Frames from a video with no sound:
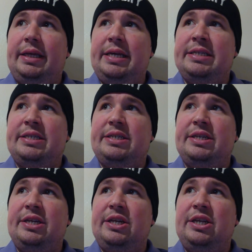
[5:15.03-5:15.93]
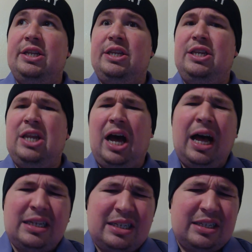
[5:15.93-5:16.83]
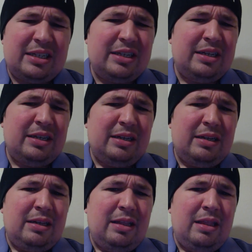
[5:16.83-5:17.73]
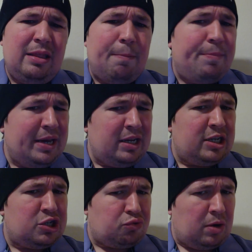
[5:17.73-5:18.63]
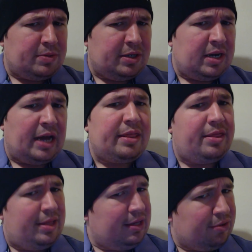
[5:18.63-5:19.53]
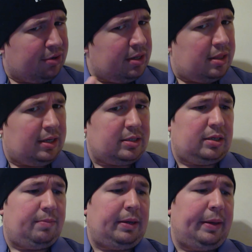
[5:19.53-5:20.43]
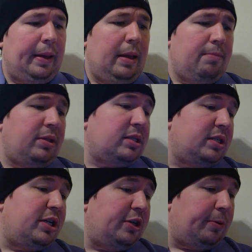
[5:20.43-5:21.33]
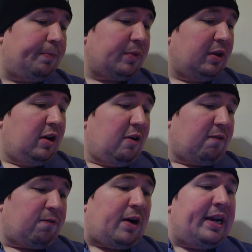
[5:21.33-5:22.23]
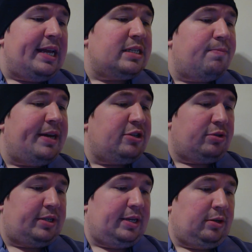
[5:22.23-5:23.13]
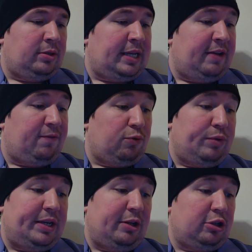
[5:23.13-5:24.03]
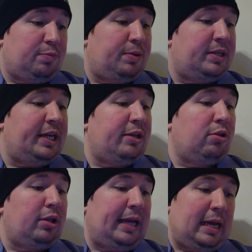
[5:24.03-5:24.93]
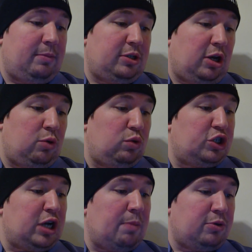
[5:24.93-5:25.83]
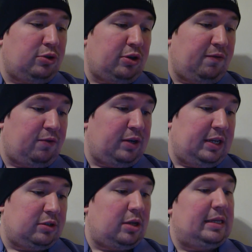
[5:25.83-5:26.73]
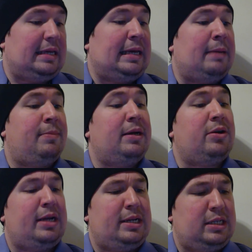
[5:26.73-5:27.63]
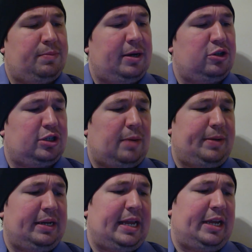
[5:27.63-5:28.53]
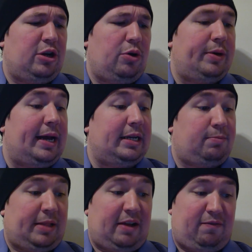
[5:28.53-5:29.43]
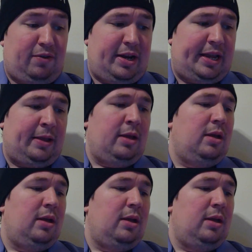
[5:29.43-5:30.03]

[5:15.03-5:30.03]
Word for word: It's not the big disruption I think they're going to think it's going to be. But let's continue. Friday is a major sale day for retailers, particularly Amazon, with shoppers looking for deals on the American inspired shopping day known as Black Friday.